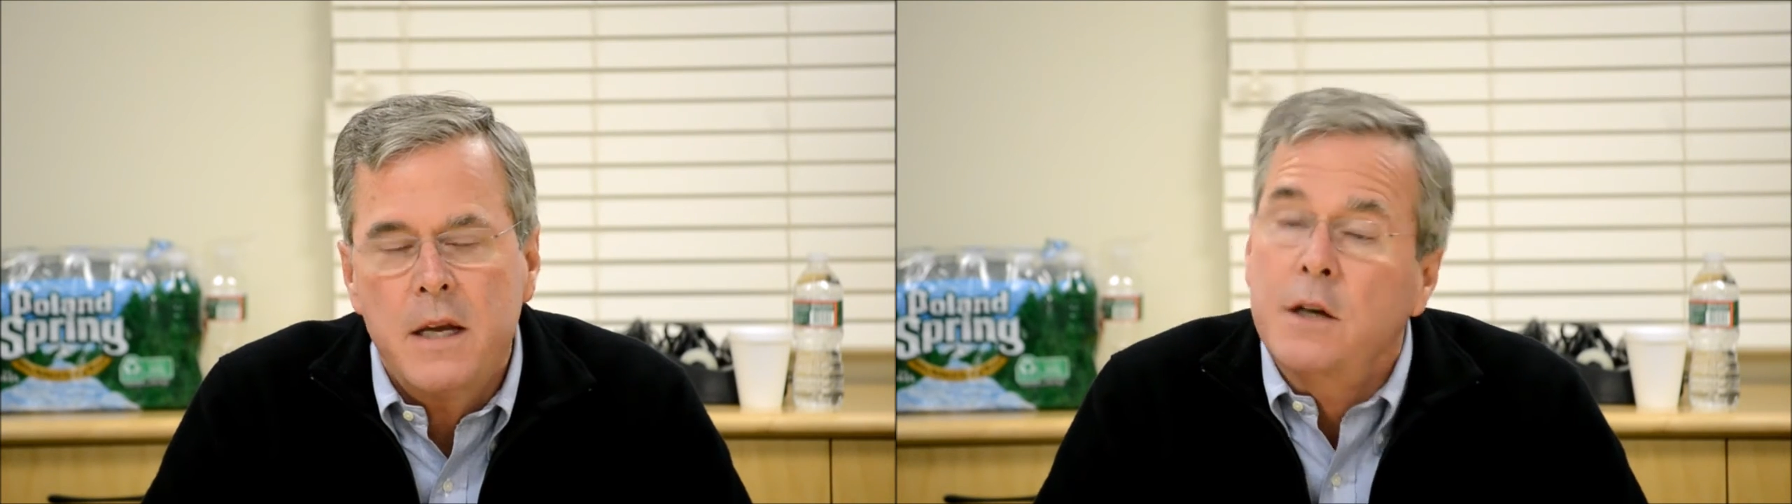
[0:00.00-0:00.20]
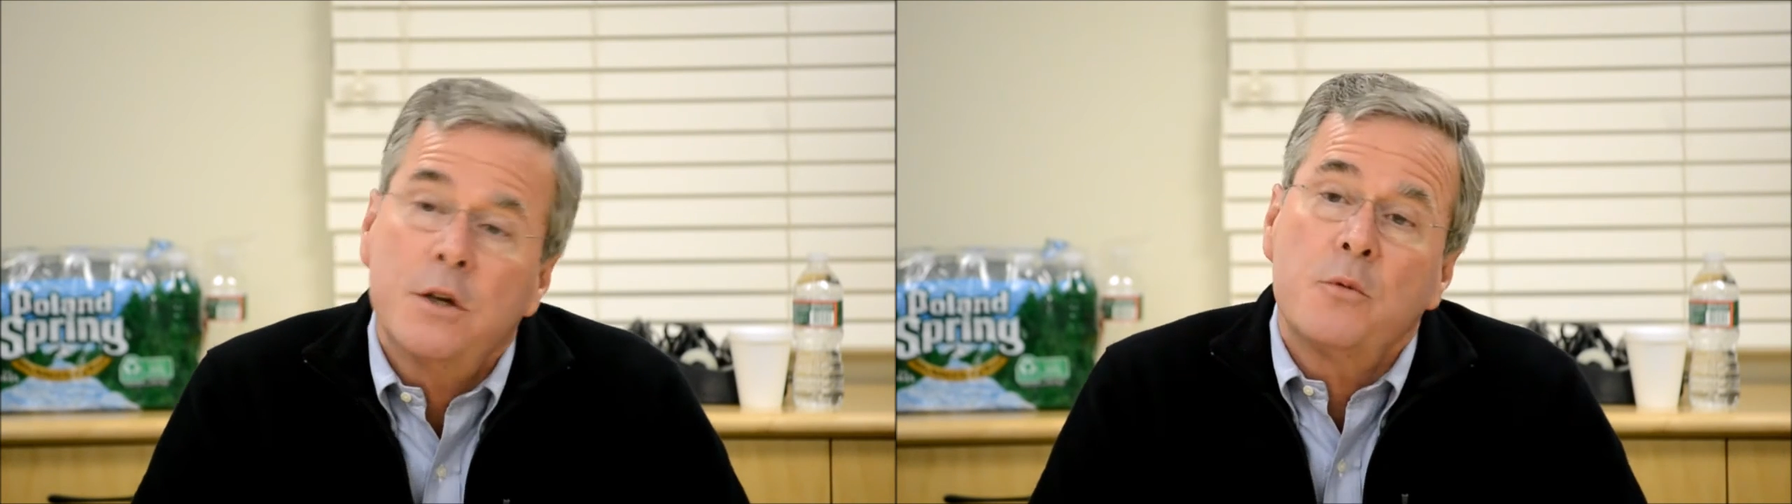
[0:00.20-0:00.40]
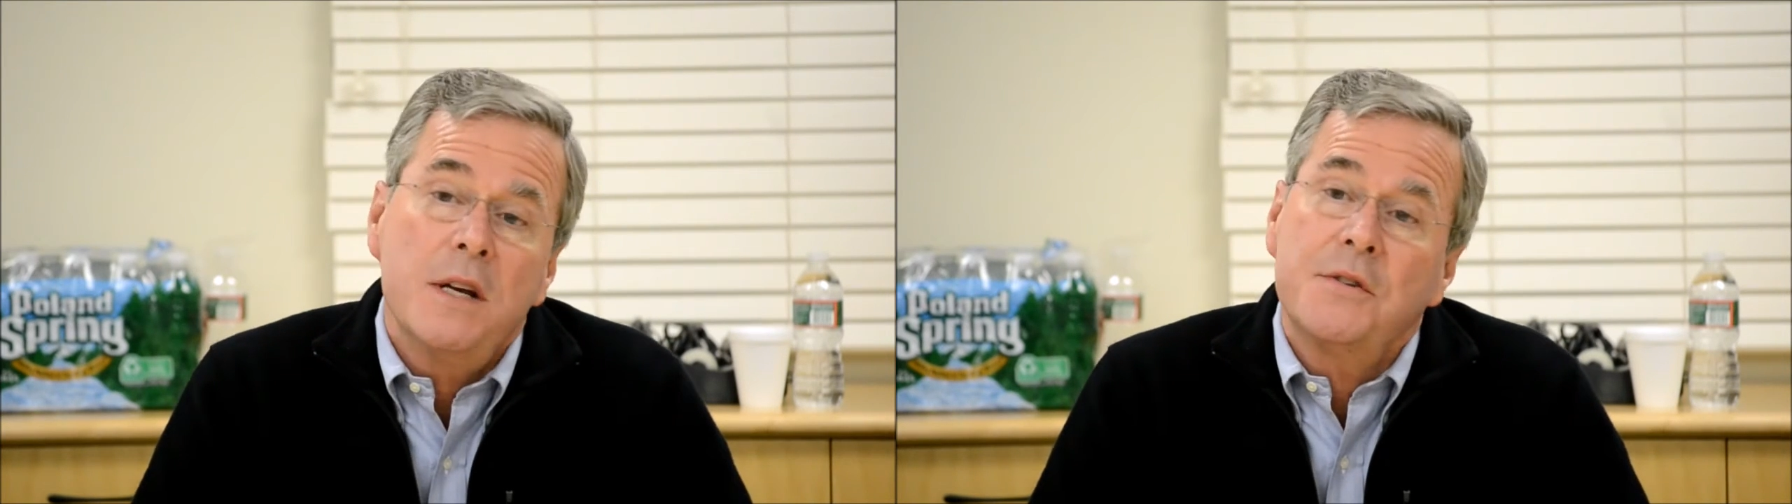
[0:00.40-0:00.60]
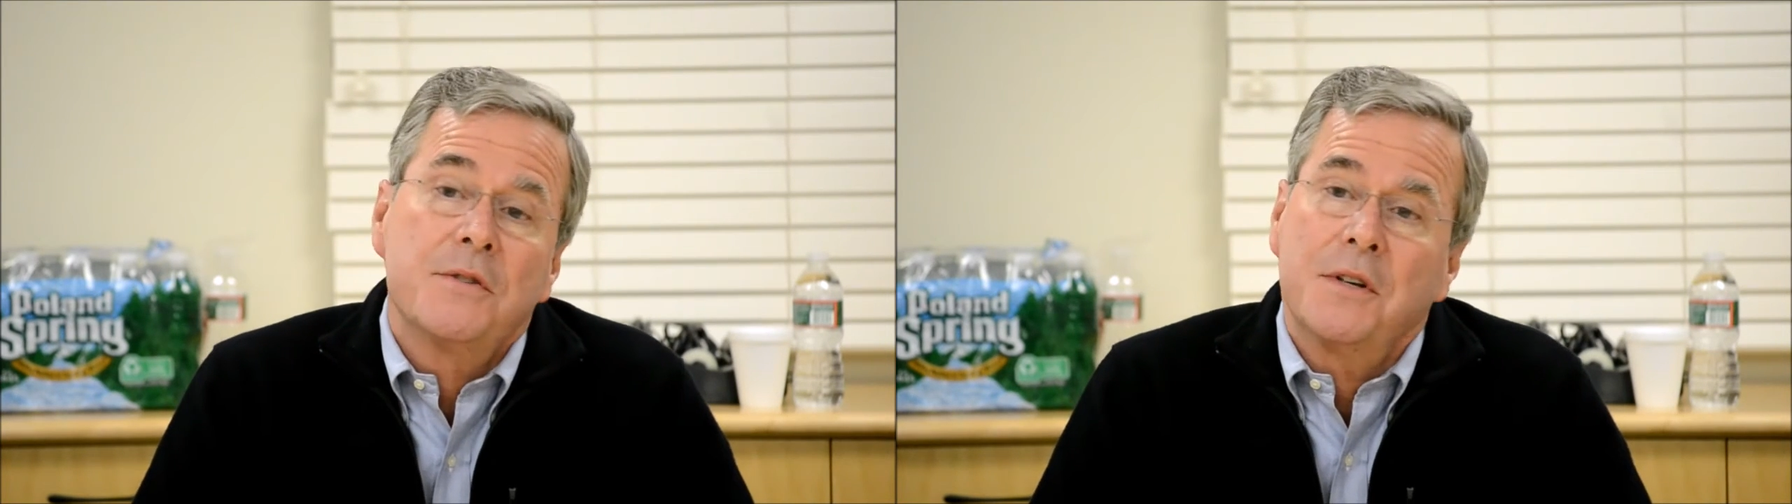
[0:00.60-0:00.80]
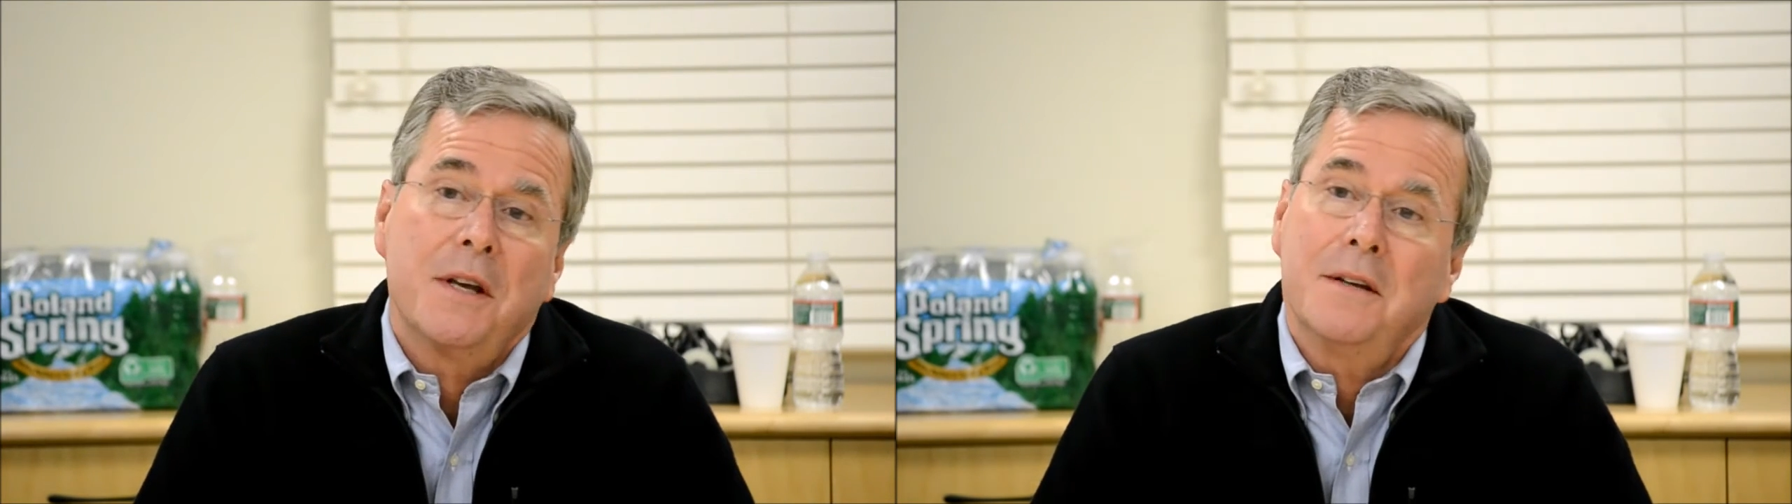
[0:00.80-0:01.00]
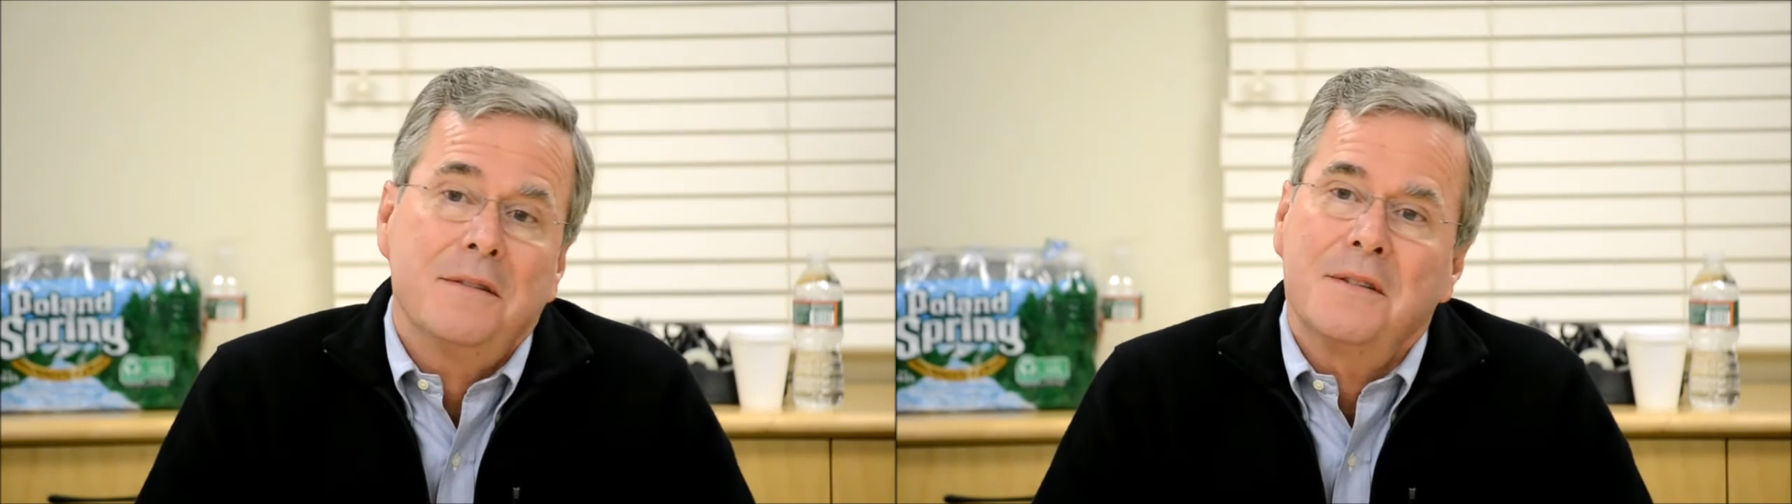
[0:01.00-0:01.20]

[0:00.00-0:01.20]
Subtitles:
had good reasons again.